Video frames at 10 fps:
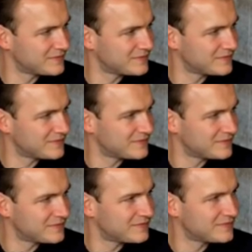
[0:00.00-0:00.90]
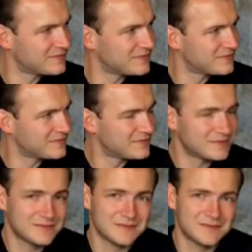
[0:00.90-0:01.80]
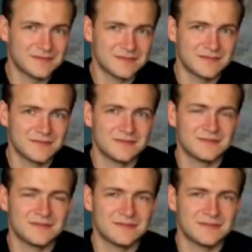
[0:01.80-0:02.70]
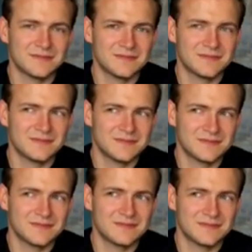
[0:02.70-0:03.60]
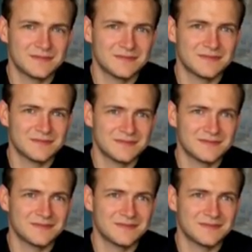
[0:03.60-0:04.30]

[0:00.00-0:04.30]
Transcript: (not speaking)